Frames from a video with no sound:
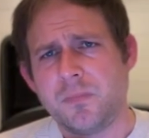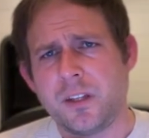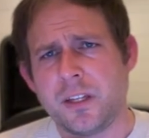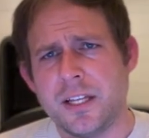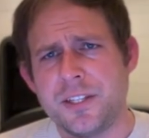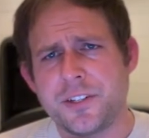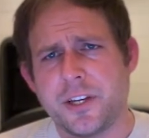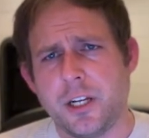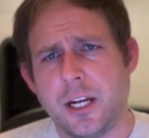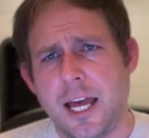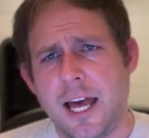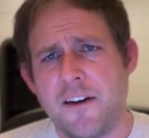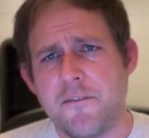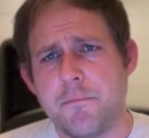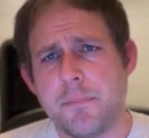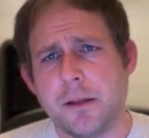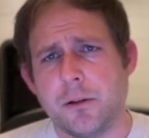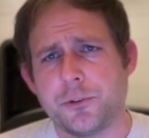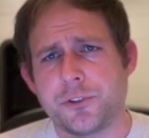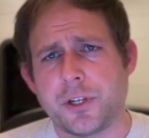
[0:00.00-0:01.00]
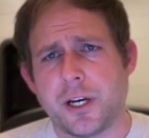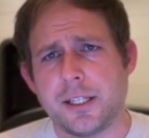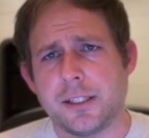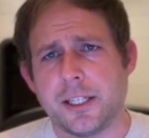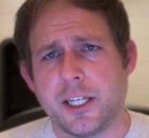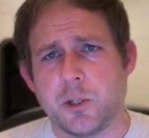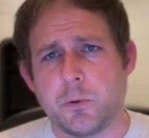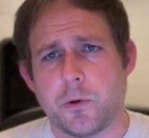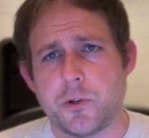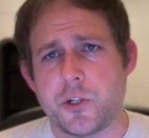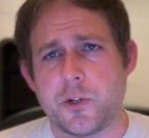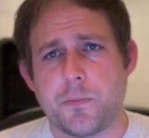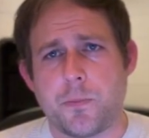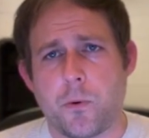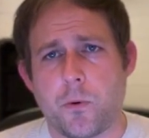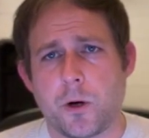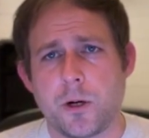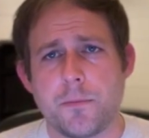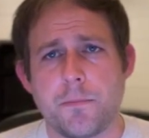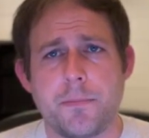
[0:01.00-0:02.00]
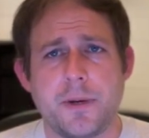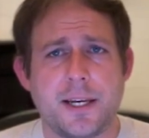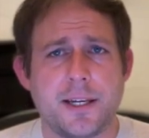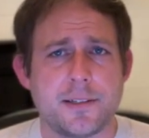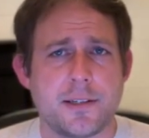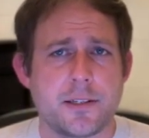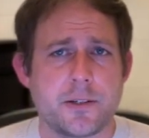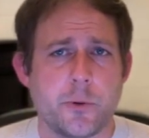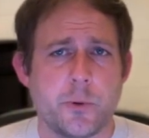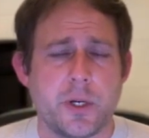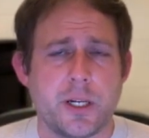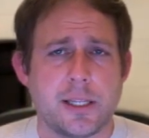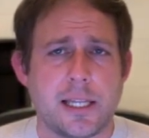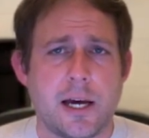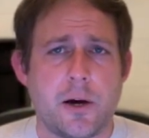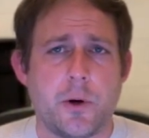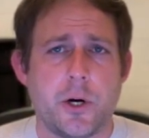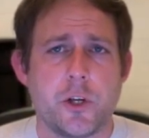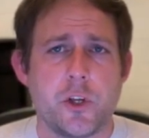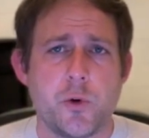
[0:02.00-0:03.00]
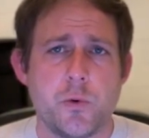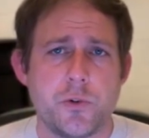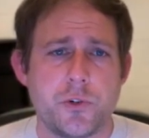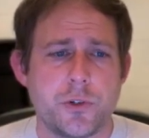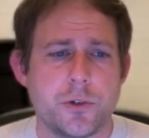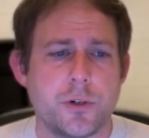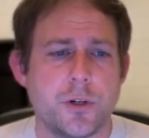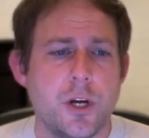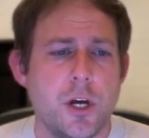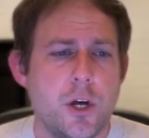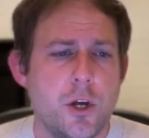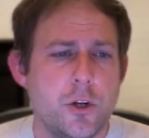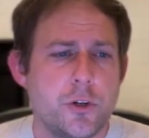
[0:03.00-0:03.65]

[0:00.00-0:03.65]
It's going to have multilingual support because it's going to allow a user